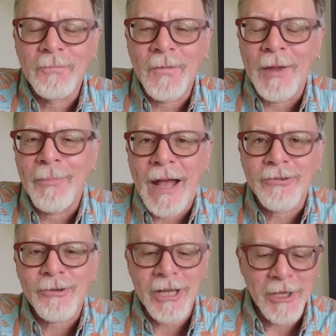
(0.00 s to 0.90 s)
I'm
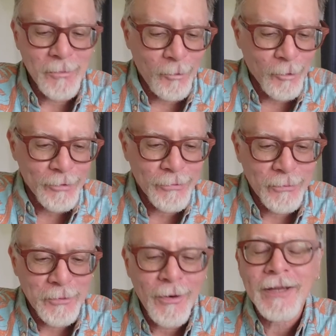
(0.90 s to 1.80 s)
Pastor Keith Walter
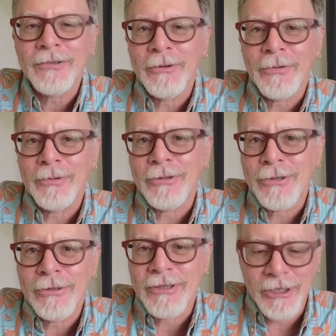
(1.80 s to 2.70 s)
from Christ Lutheran
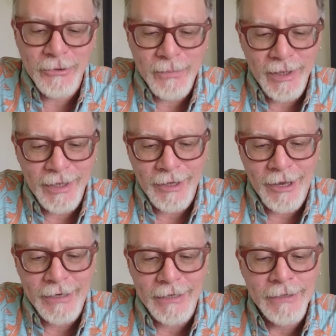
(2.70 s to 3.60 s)
Church here in
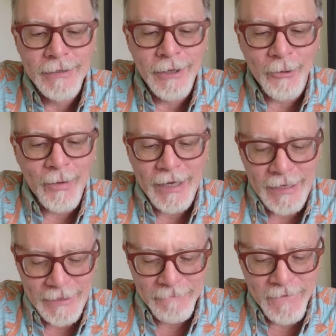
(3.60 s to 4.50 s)
Mililani,
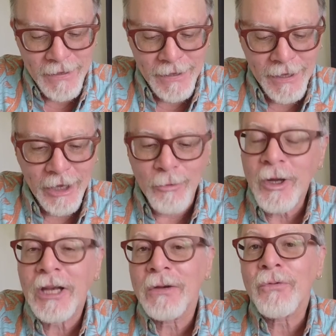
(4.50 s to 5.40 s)
Hawaii. A
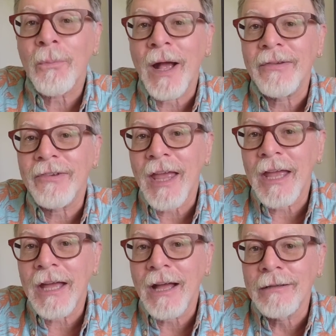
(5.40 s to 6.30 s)
reading from
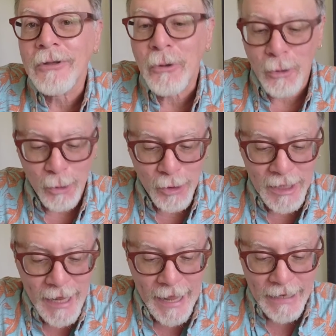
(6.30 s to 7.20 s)
Isaiah
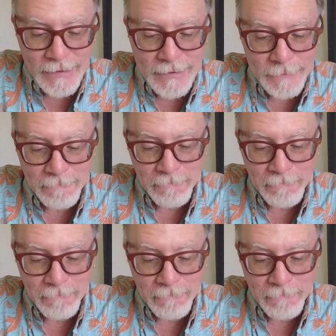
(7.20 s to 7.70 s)
38.